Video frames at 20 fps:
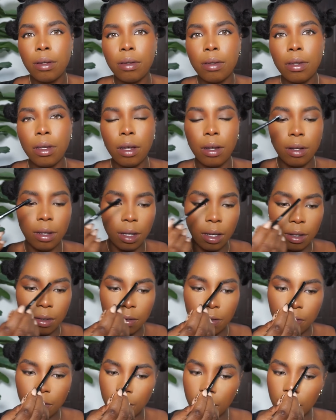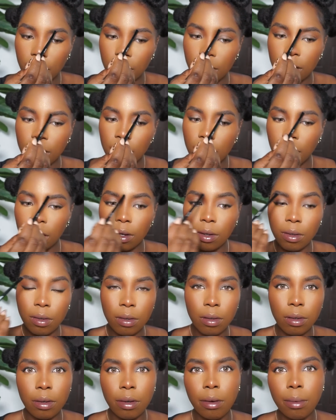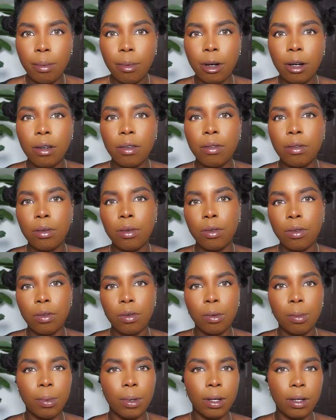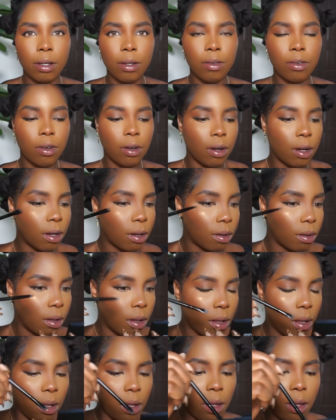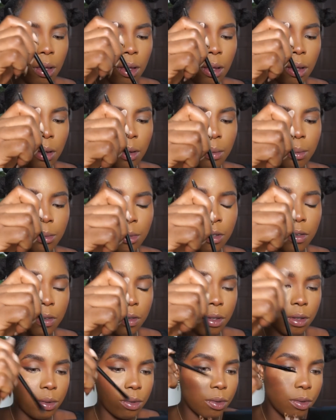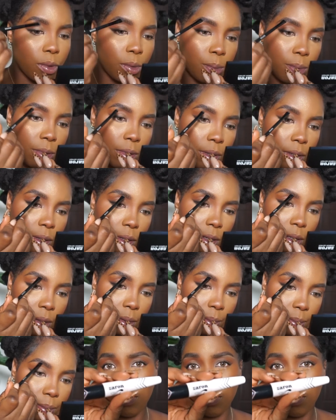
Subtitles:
See how that's faded it out, so your brows look super natural but still so pretty.